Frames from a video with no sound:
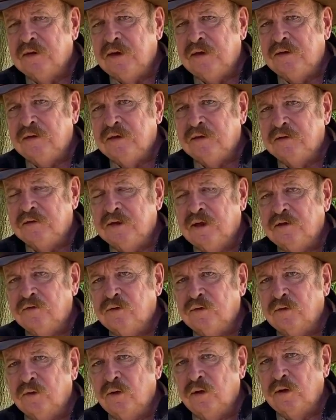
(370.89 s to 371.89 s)
18th
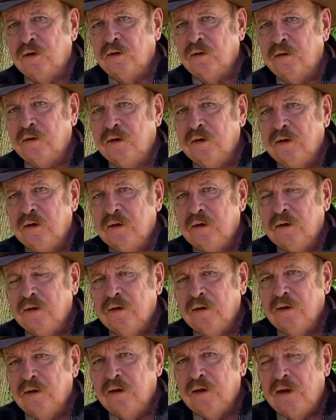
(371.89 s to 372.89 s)
century and earlier
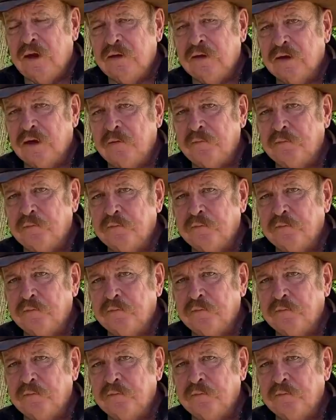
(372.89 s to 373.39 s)
ended up